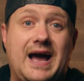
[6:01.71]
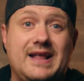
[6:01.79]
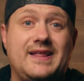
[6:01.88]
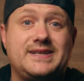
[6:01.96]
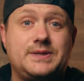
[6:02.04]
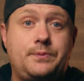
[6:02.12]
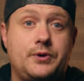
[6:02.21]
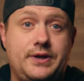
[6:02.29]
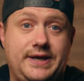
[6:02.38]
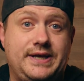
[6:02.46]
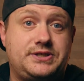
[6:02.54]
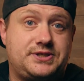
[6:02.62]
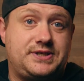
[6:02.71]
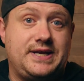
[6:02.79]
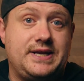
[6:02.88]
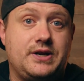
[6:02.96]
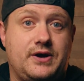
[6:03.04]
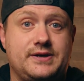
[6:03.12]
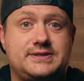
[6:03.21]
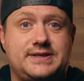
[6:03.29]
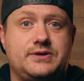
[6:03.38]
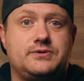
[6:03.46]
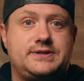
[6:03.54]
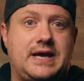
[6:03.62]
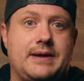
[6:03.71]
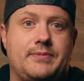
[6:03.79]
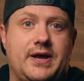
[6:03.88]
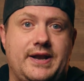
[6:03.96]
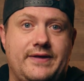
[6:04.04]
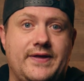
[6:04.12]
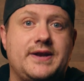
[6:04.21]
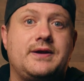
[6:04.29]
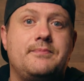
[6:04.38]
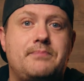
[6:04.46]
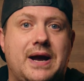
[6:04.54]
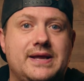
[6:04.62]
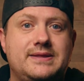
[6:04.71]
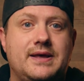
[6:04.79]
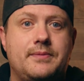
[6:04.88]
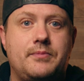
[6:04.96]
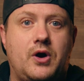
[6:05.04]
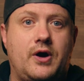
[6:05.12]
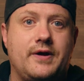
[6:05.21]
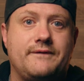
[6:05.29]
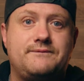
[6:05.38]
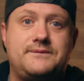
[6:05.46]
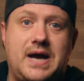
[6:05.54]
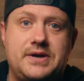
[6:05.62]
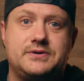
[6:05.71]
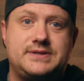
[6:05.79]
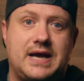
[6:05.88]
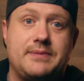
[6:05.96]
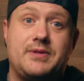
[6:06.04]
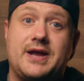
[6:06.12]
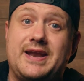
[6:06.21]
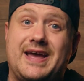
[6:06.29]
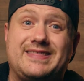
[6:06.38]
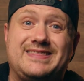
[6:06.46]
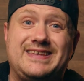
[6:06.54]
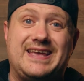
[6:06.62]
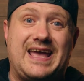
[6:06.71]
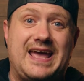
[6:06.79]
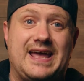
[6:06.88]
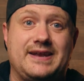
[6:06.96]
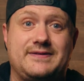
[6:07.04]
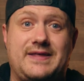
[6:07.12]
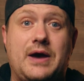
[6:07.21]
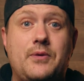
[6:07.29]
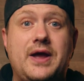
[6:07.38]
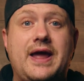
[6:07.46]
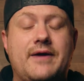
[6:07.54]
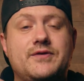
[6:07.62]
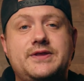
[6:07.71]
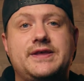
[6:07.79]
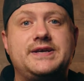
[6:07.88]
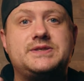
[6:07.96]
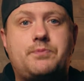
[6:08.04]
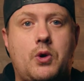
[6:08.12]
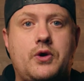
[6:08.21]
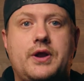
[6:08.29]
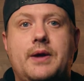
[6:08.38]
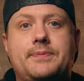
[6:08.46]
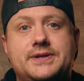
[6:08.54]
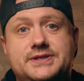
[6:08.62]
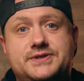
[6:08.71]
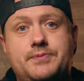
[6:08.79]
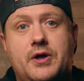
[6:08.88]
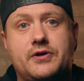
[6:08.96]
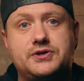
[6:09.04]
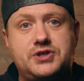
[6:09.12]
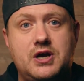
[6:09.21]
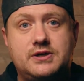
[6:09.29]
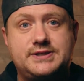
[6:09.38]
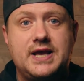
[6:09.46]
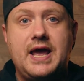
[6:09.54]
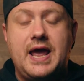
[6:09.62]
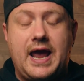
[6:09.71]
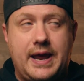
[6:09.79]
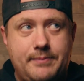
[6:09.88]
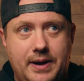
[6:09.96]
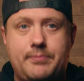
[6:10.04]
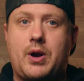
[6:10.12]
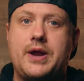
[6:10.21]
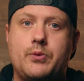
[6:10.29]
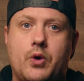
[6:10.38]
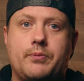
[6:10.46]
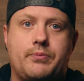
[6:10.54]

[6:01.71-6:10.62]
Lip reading: I like to put each scene on a single timeline and then combine them on a final timeline at the end. That way, everything is broken up into smaller chunks and my brain won't